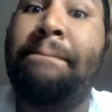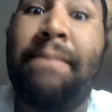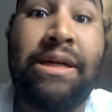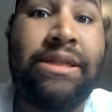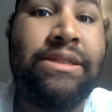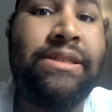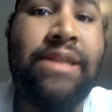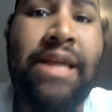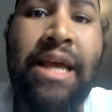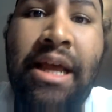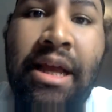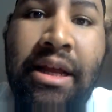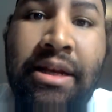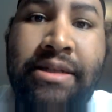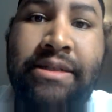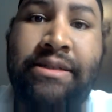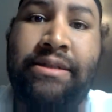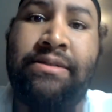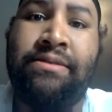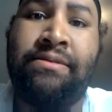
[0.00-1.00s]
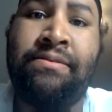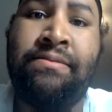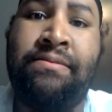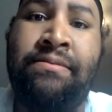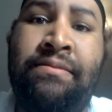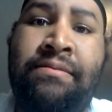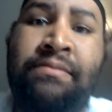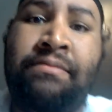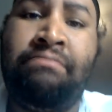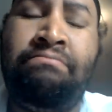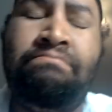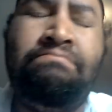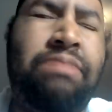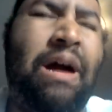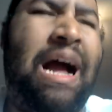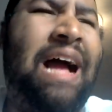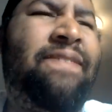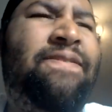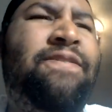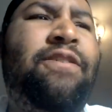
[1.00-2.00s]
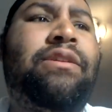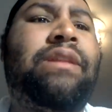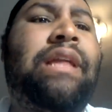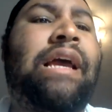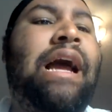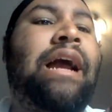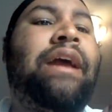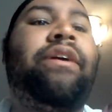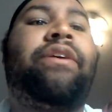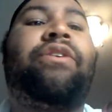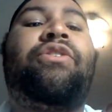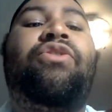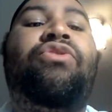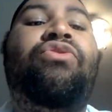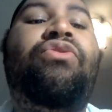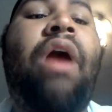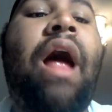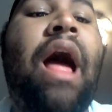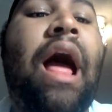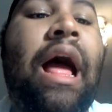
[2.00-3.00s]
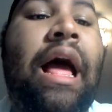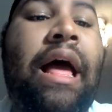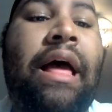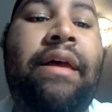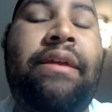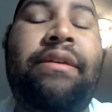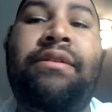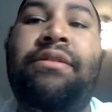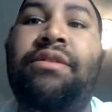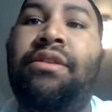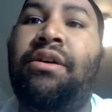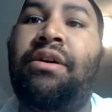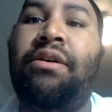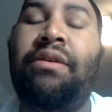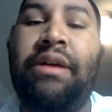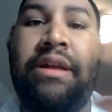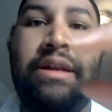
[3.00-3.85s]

my sadness. But I felt like I could cry, you know,